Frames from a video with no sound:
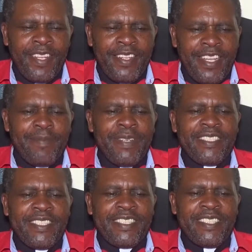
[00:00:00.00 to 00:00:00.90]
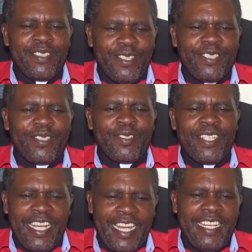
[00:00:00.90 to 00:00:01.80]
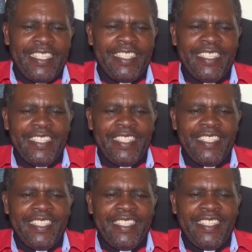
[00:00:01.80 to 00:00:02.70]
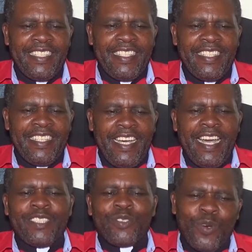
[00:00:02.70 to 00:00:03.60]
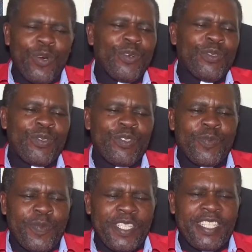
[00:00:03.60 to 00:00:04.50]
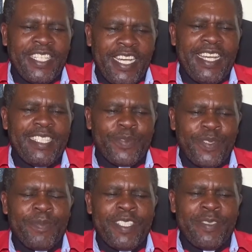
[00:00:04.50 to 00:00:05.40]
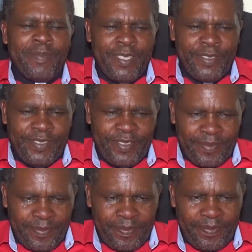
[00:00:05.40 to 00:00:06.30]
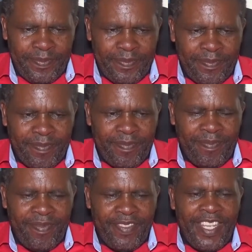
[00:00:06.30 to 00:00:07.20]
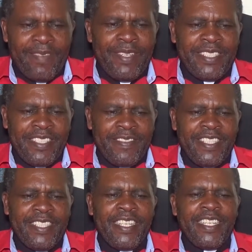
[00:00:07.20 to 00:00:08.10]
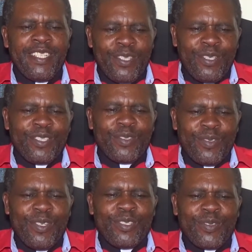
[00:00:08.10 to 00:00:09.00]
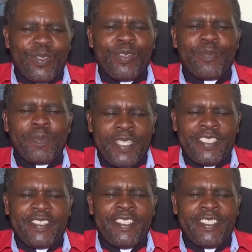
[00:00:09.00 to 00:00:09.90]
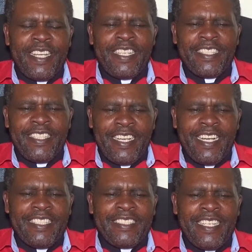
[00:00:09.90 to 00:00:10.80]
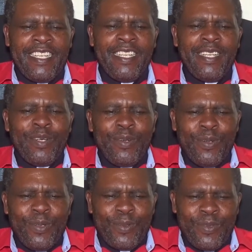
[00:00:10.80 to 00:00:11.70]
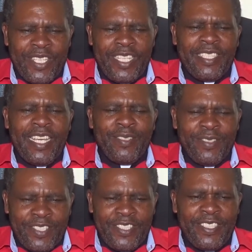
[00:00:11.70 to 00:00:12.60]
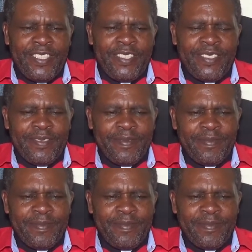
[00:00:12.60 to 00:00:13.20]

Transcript: Number six, not to lie at all, to speak lies from his mouth. Number seven, not to go to wrong places like Gaza or Gentile cities.